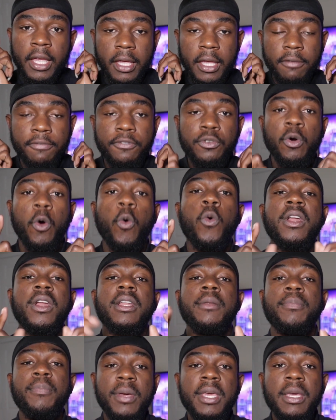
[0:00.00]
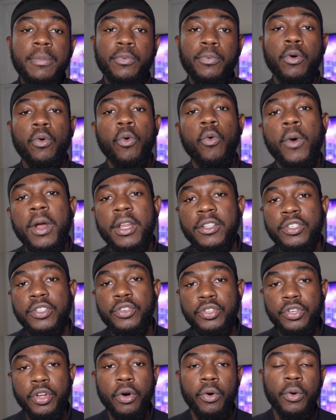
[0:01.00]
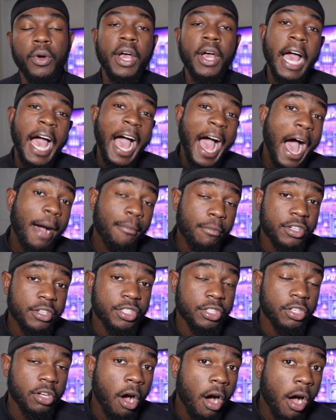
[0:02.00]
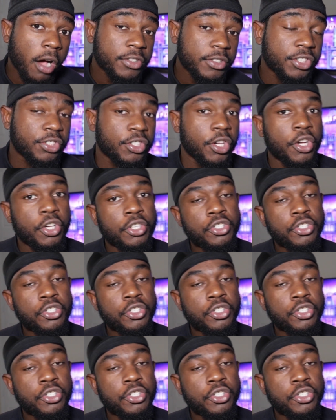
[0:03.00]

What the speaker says: If you are one of the people who wanted to know how much it costs